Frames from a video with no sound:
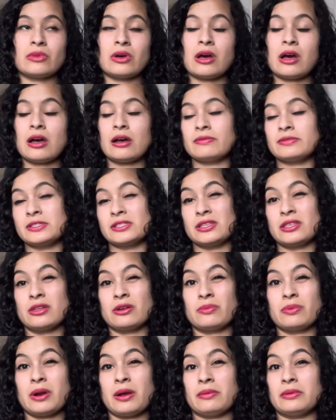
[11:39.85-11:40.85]
Obviously,
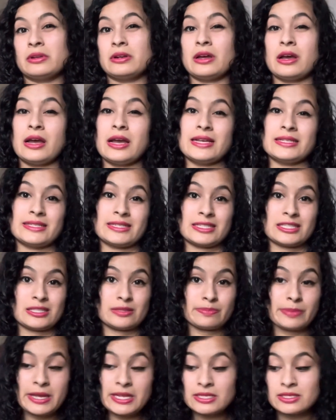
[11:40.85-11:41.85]
they're probably not as
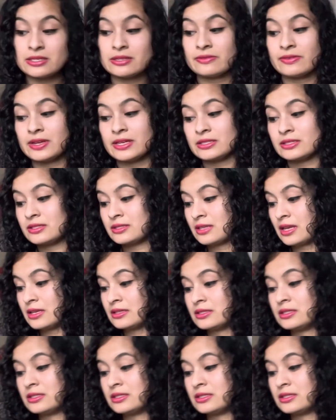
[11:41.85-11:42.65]
expensive as